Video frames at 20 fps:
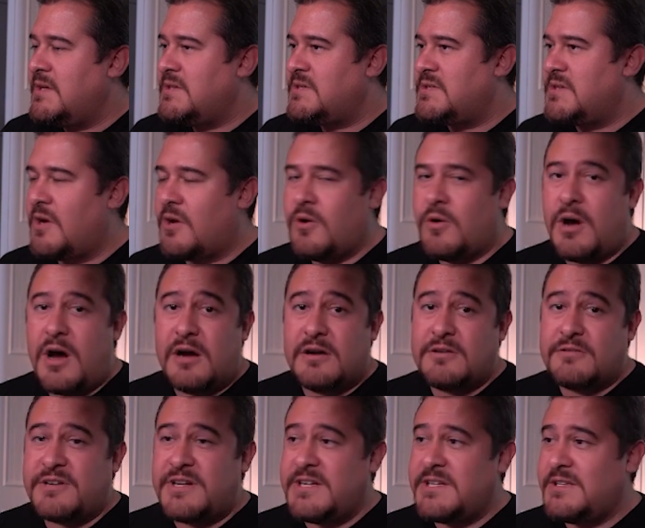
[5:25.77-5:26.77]
So I'm
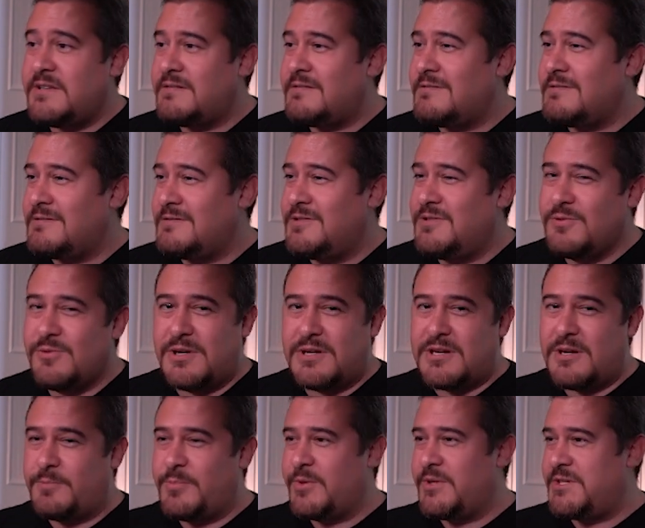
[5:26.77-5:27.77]
gonna go ahead and do a
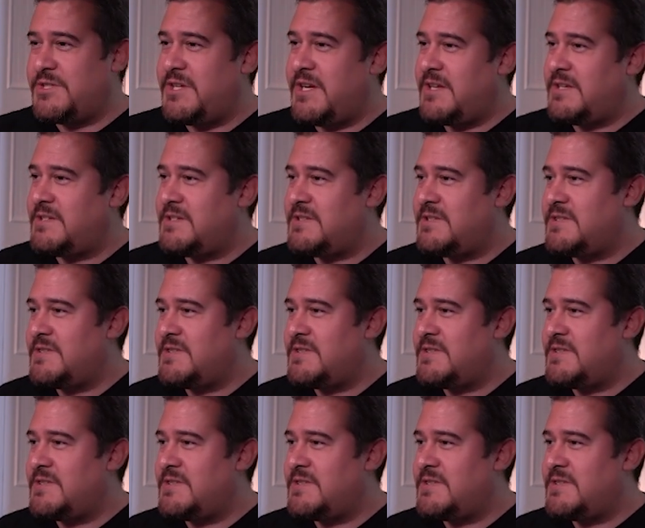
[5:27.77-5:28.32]
couple of changes.